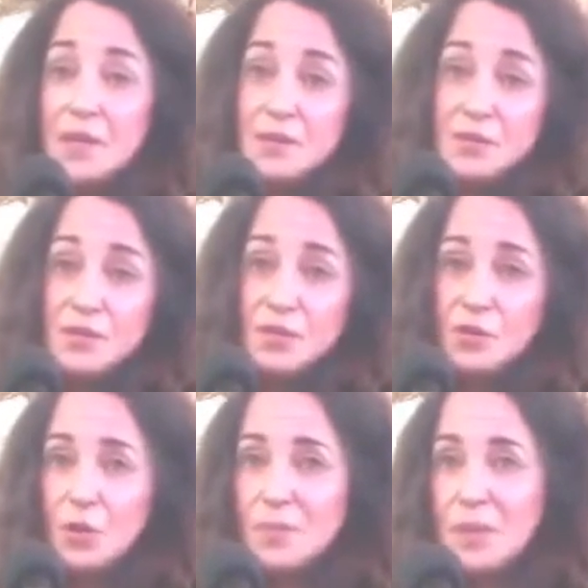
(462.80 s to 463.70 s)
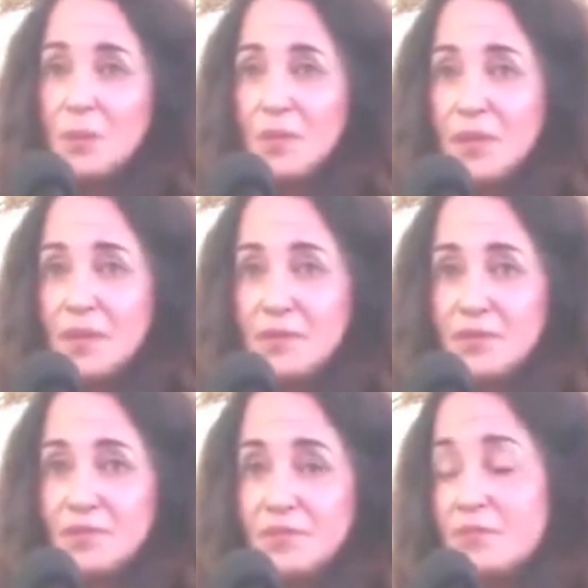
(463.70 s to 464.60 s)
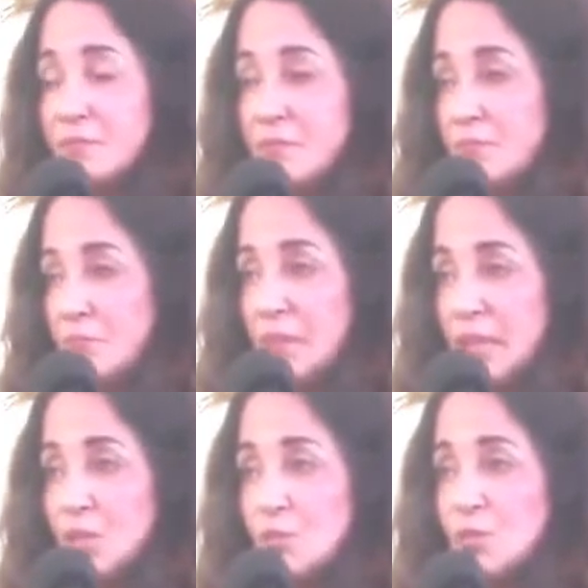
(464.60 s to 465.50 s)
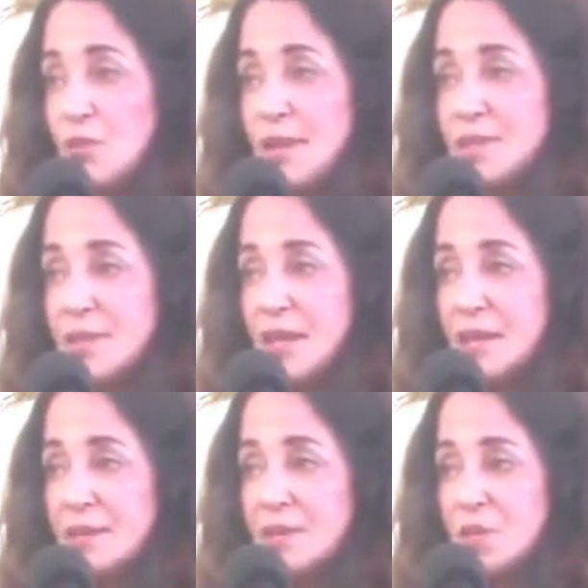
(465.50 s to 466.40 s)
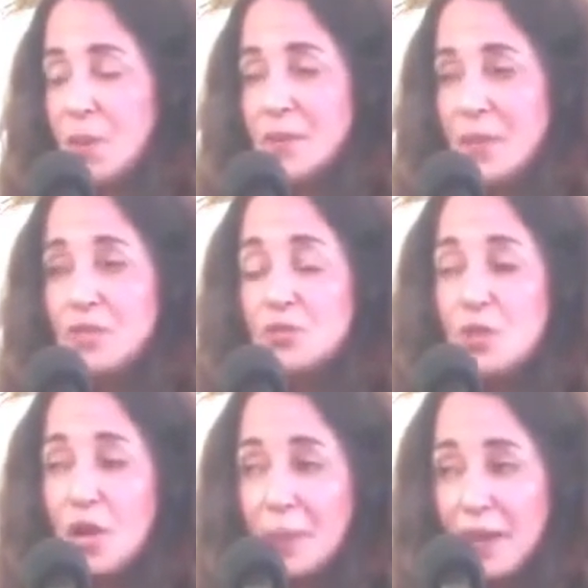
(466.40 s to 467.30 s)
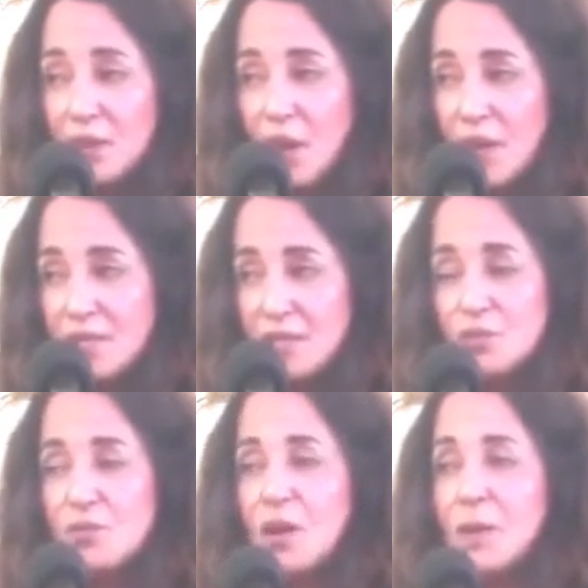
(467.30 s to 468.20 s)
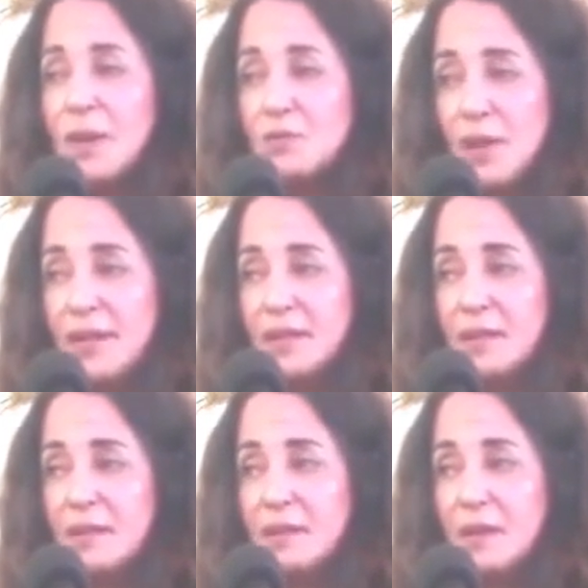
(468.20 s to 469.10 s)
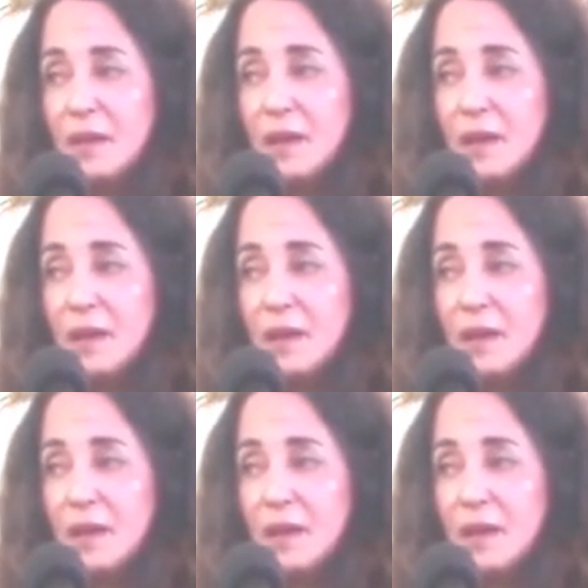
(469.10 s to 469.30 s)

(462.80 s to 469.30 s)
But there are people that like to address that. So I do talk about loss. I do talk about writing